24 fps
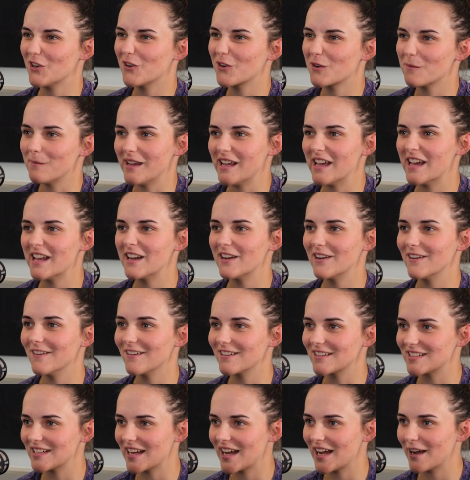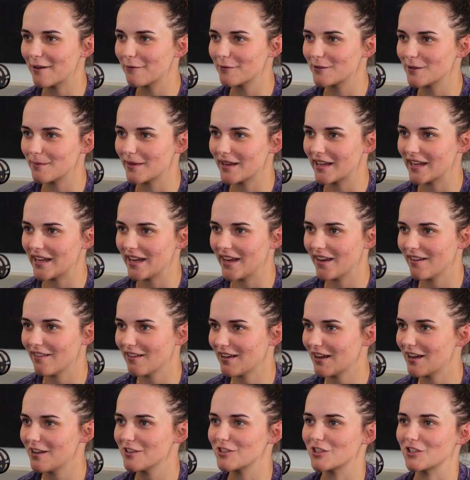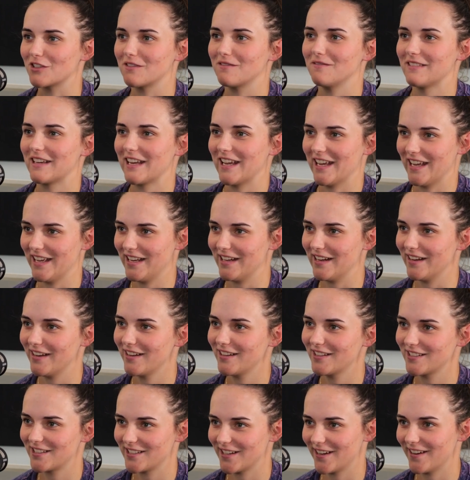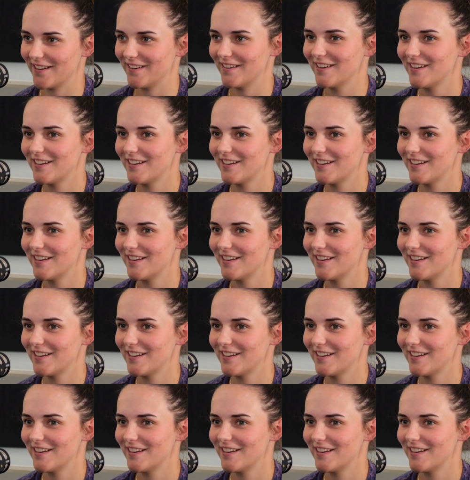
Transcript: me in, looked after me. Like, I was a kid, so.